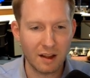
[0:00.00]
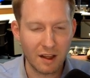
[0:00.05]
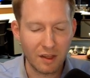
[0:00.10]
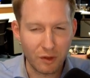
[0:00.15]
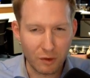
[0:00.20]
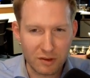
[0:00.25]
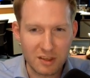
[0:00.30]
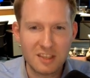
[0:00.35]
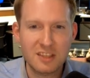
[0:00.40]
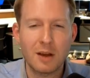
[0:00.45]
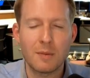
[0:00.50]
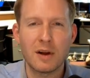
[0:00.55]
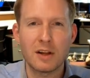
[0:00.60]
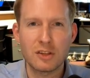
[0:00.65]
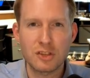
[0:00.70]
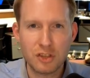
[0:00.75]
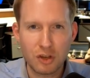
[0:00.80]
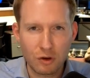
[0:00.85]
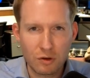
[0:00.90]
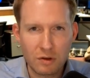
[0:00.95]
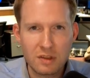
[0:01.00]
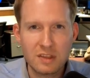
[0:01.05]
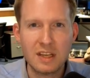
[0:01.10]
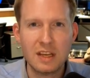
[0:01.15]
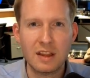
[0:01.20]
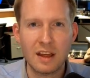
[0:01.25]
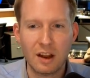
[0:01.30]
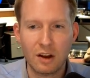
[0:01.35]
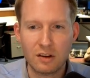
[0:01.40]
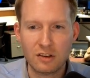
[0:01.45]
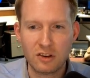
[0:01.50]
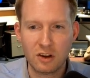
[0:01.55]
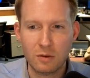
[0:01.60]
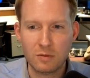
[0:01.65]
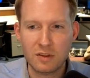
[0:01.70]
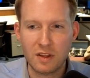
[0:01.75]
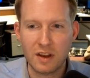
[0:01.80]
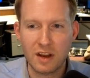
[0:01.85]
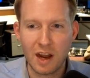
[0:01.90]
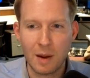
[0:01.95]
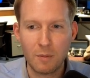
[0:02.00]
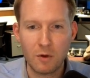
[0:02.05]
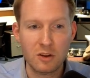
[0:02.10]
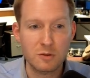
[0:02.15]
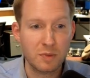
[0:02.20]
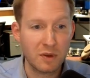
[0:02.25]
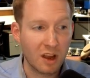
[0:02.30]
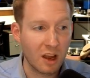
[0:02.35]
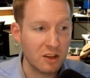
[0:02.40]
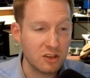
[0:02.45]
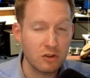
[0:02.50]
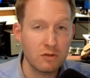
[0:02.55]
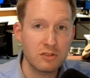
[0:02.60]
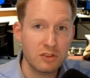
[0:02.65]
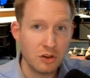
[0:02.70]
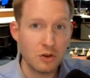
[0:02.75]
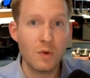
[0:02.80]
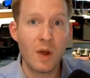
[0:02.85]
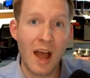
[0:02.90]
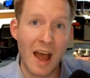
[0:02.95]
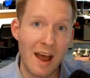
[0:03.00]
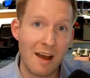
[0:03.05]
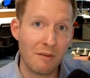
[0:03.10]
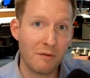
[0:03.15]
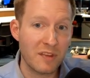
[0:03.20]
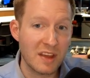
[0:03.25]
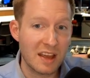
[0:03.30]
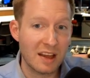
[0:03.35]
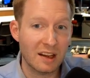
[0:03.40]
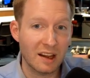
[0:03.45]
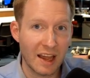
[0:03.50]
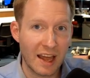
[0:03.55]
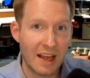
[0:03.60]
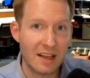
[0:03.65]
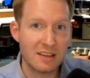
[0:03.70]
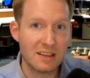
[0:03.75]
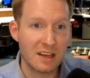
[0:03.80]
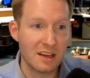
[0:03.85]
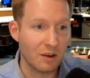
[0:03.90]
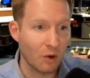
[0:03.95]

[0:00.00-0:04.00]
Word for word: there's some uncertainty there in terms of the numbers because you do have the Atlantic